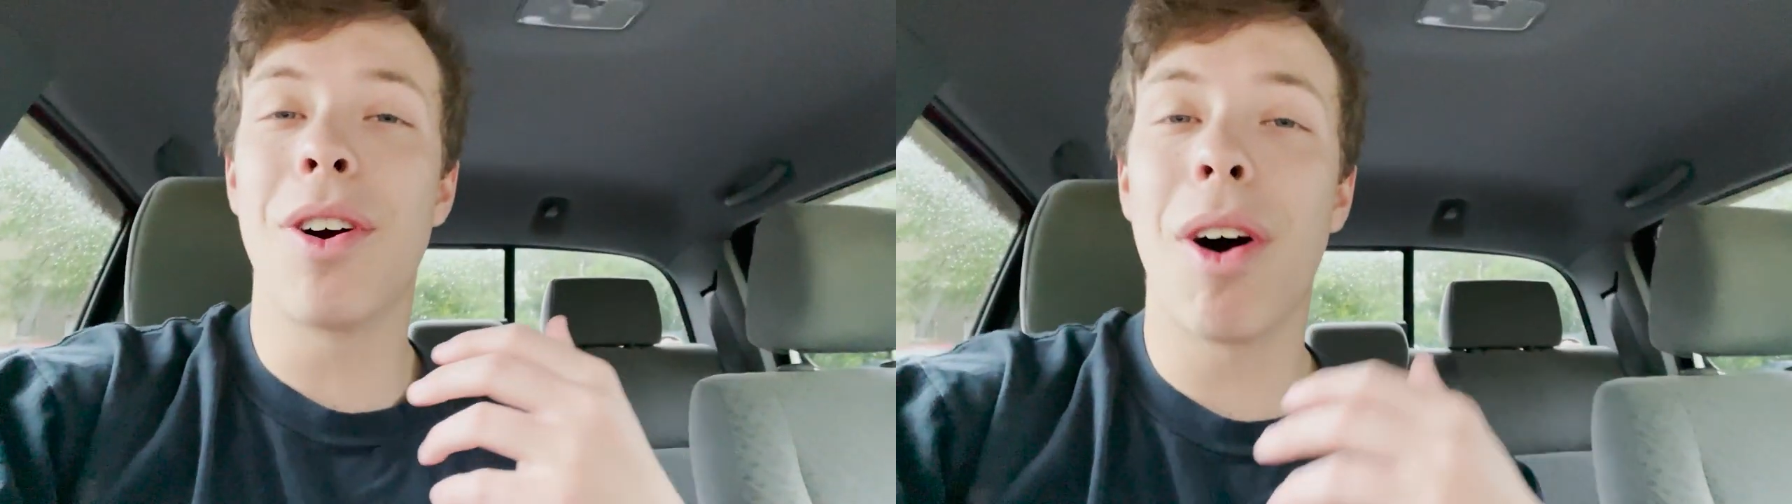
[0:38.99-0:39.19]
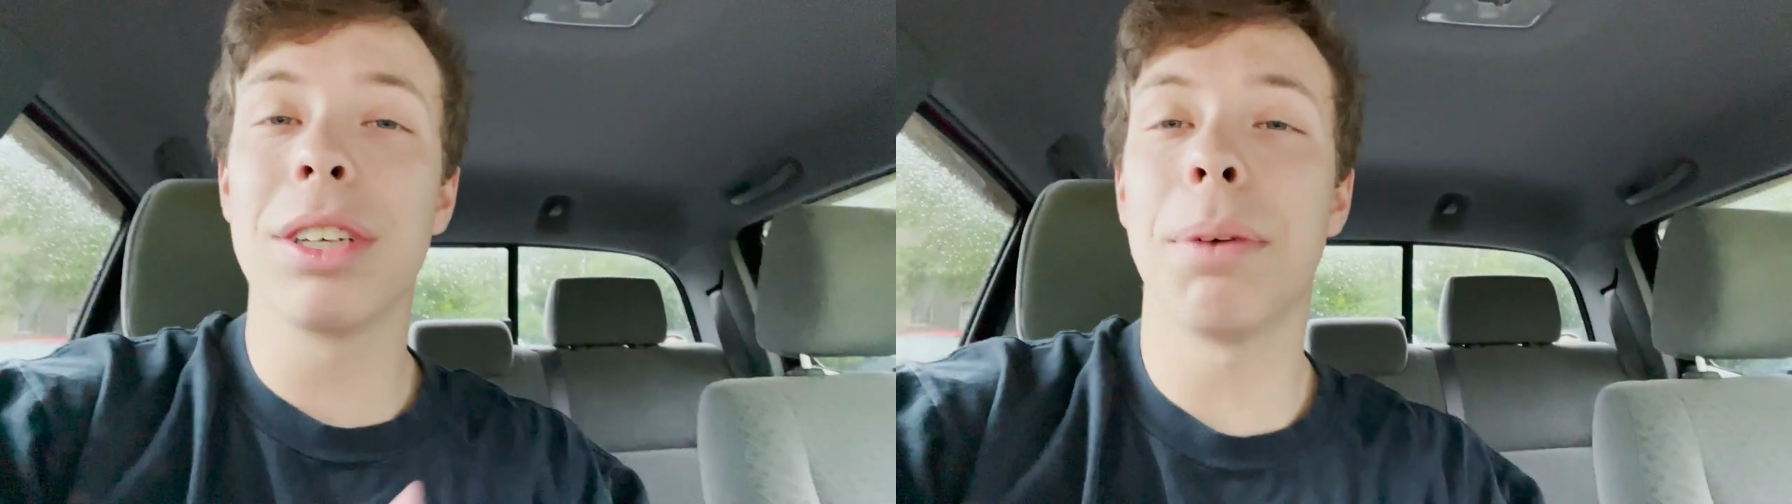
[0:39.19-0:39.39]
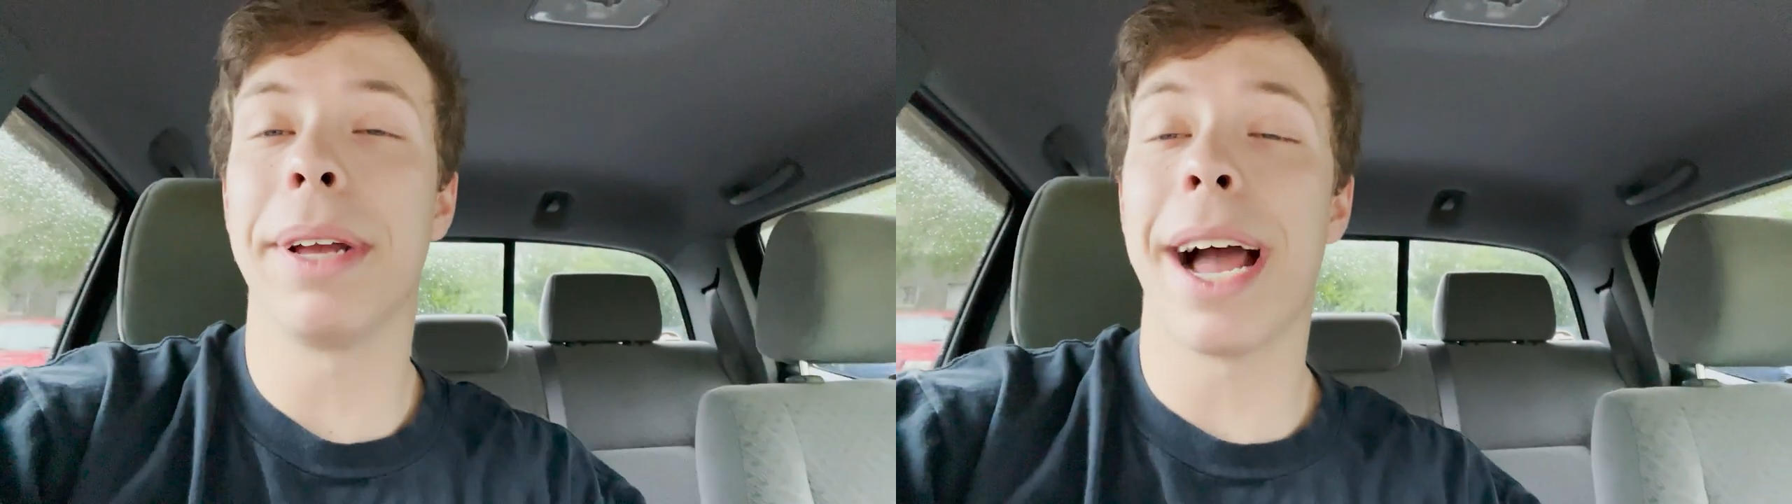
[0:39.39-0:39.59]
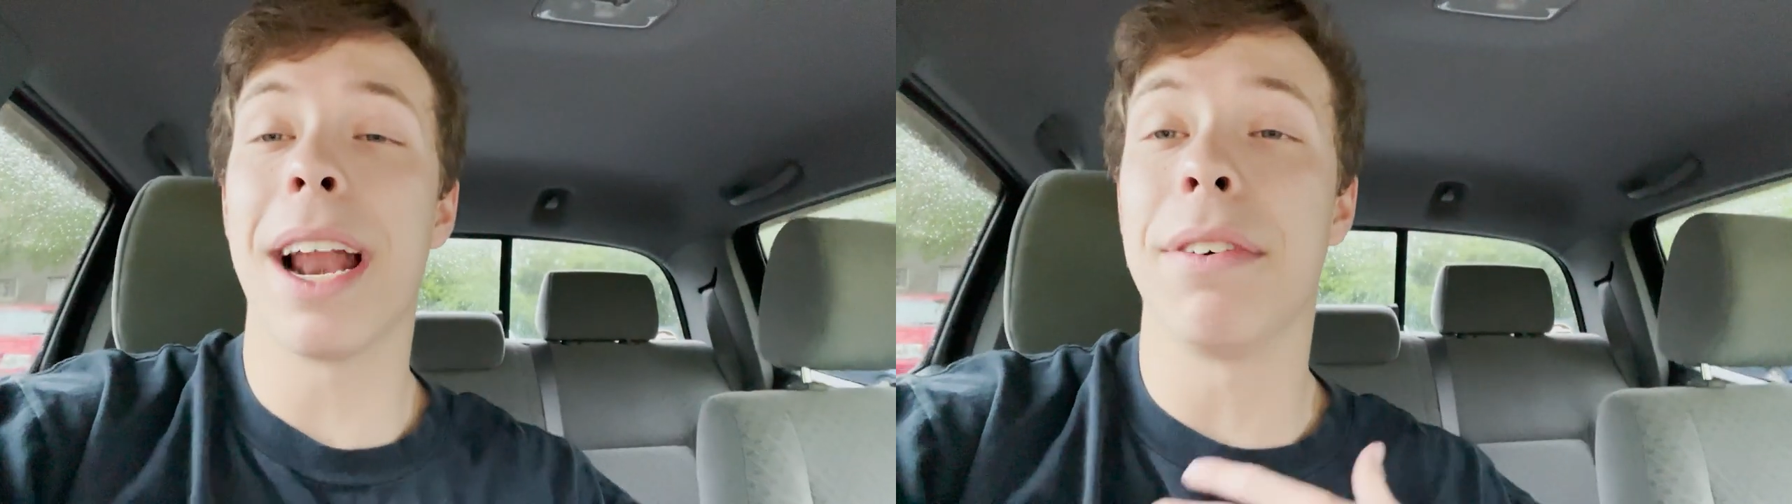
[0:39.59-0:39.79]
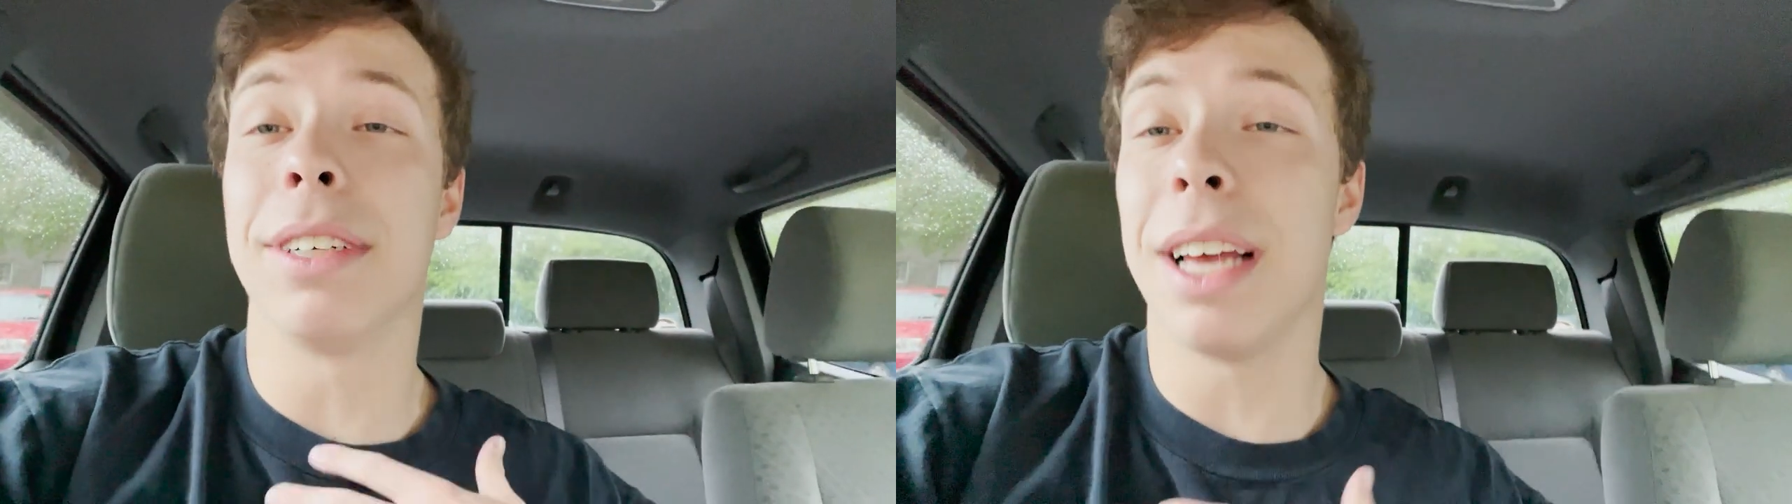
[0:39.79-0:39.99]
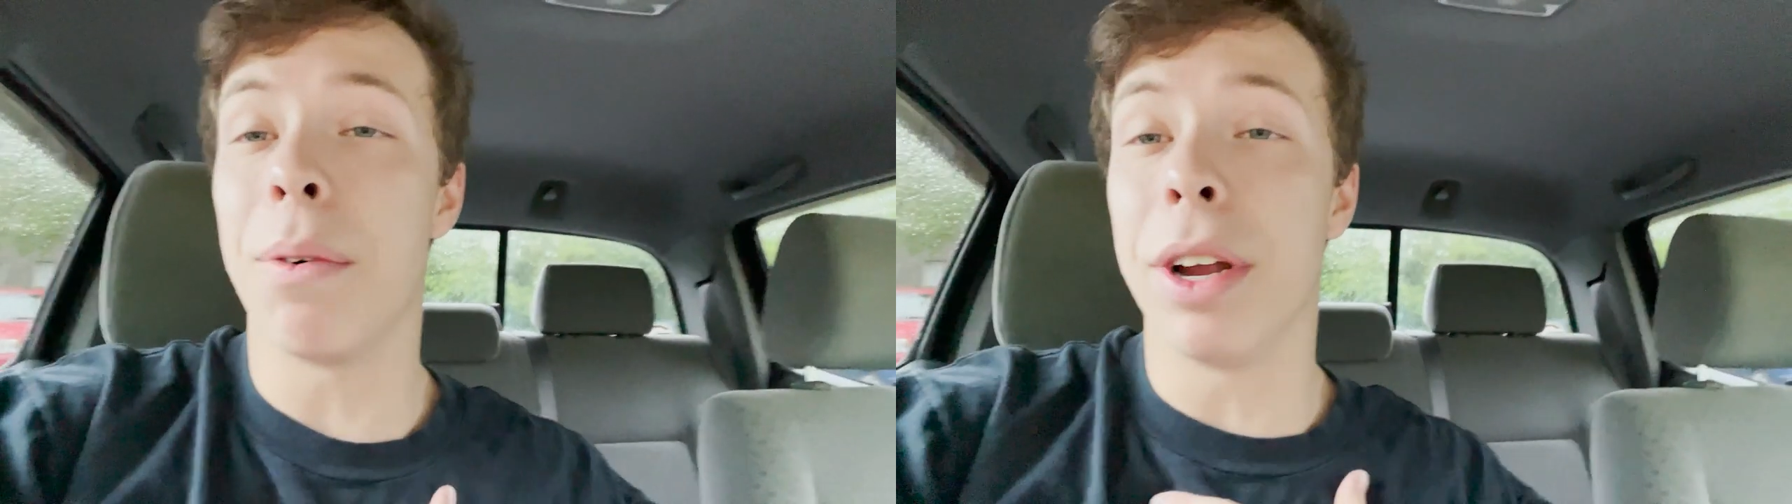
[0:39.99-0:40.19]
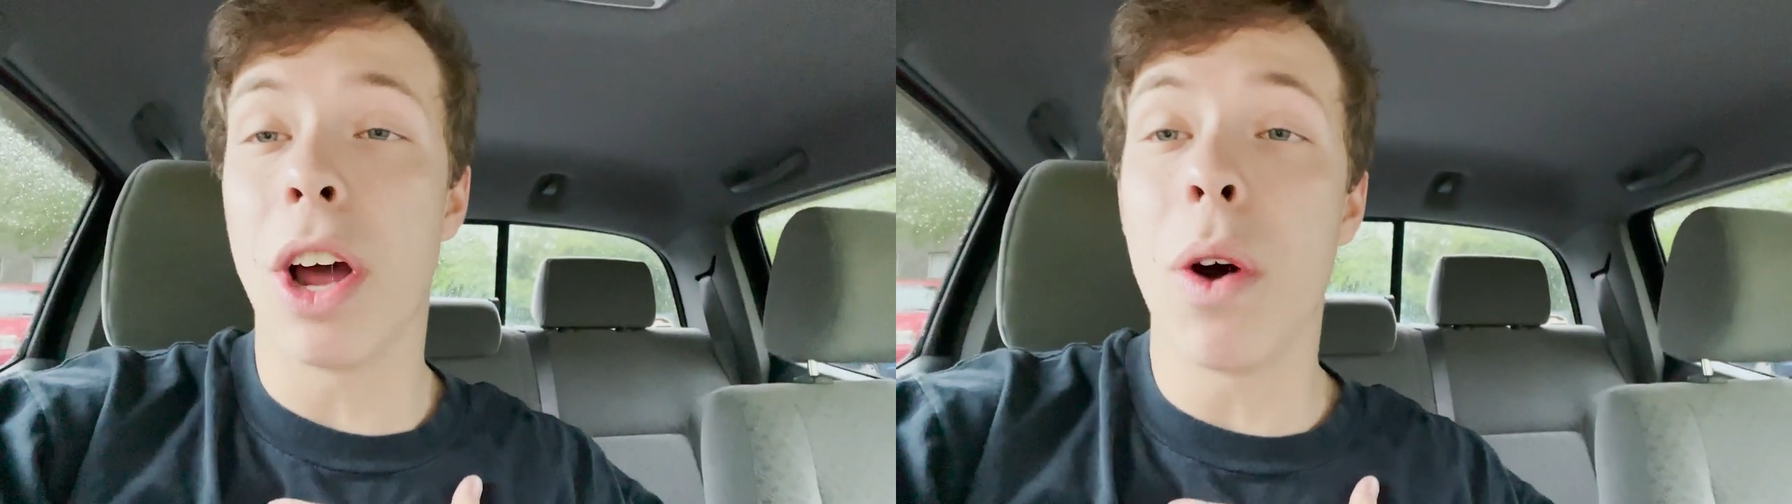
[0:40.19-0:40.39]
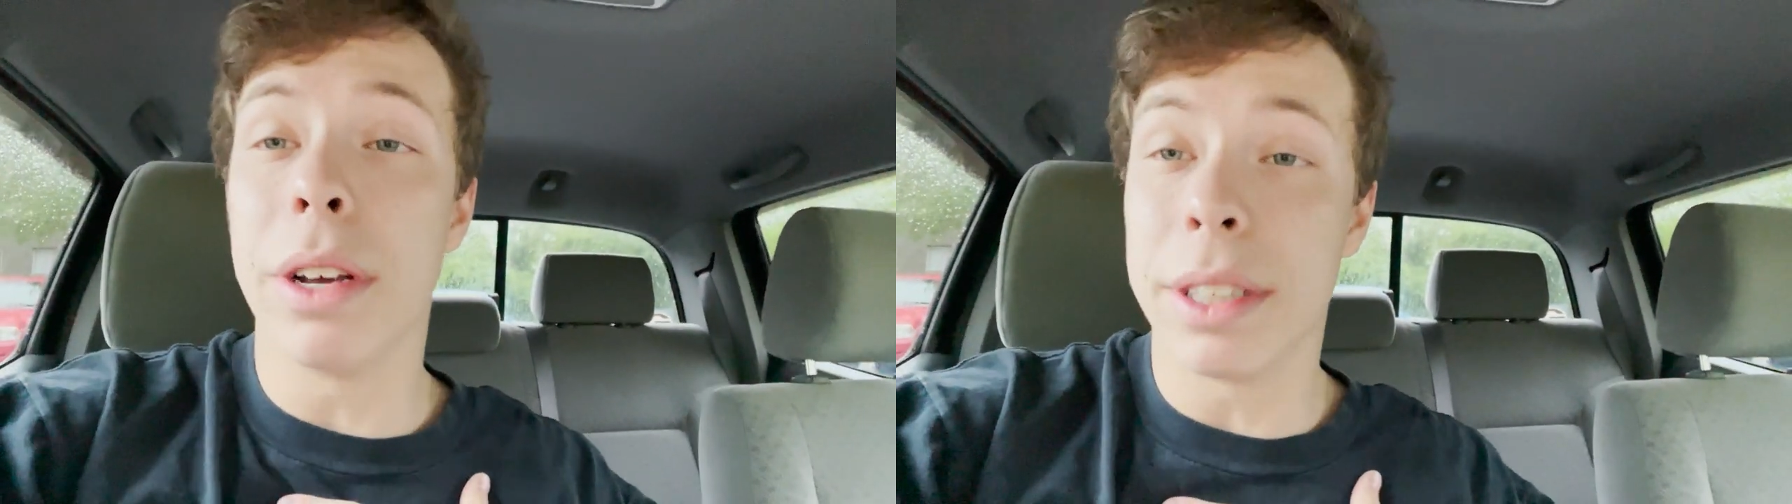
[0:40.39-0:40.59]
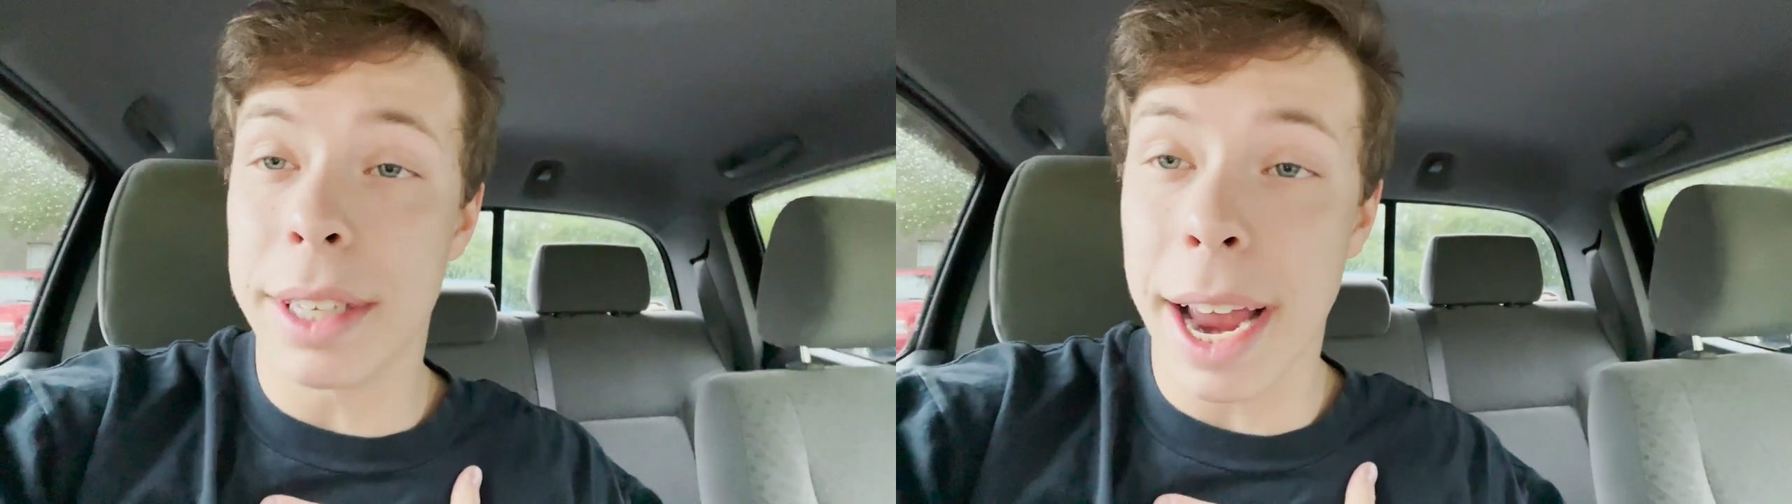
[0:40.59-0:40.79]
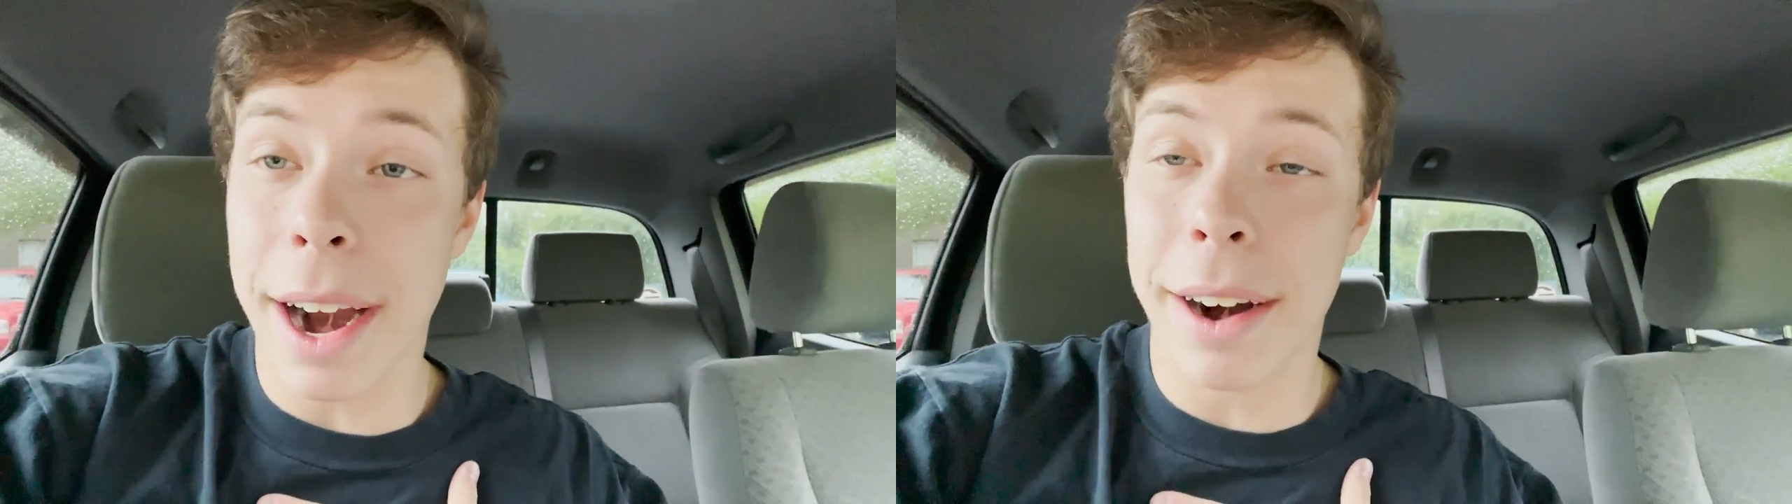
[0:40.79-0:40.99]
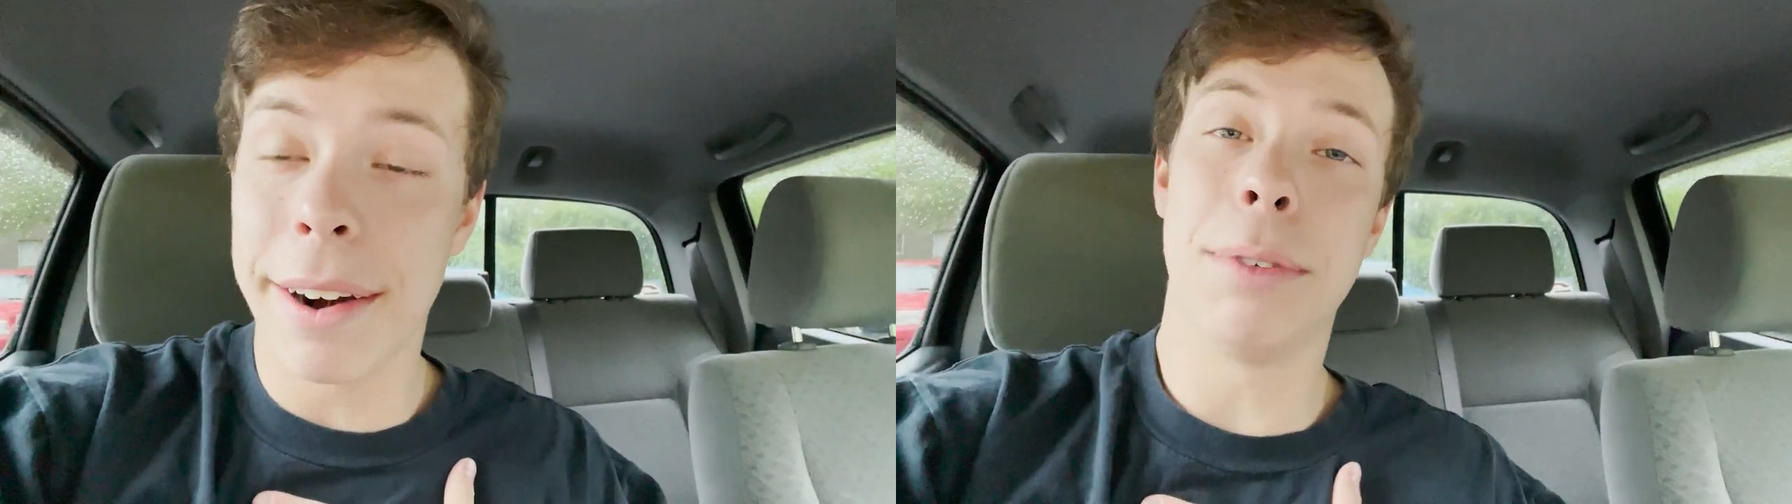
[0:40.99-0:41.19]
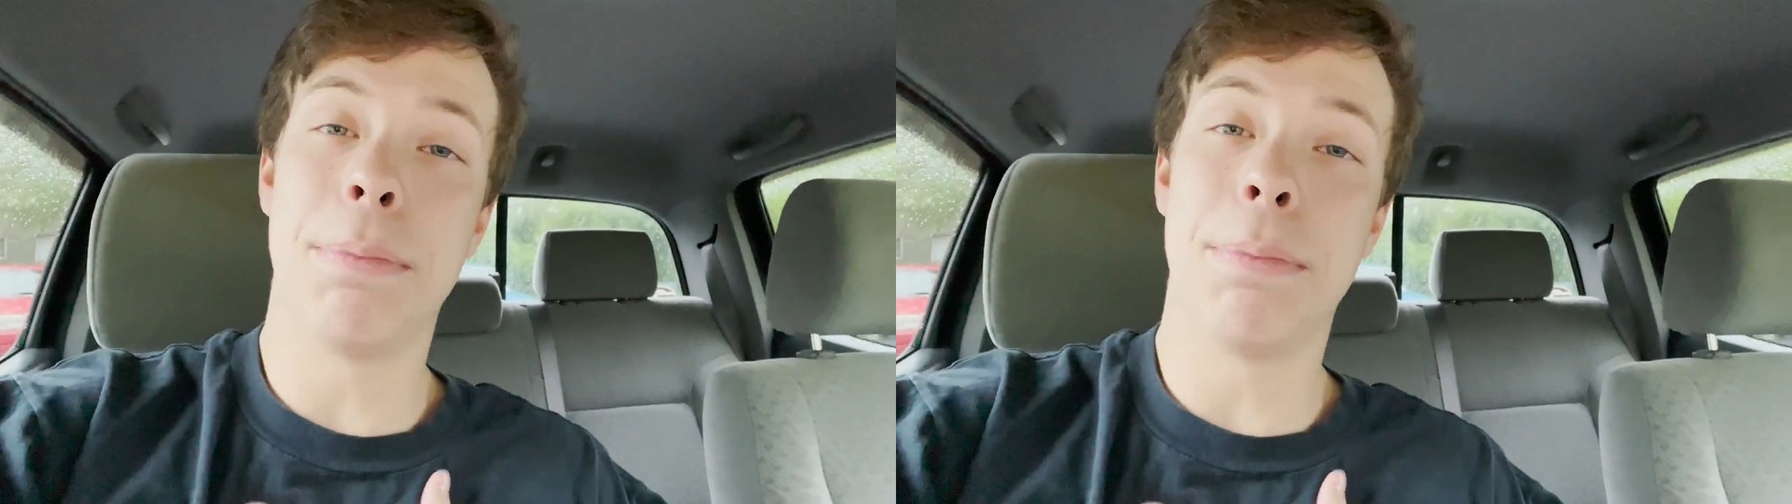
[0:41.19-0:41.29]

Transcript: call something out of us that we know is there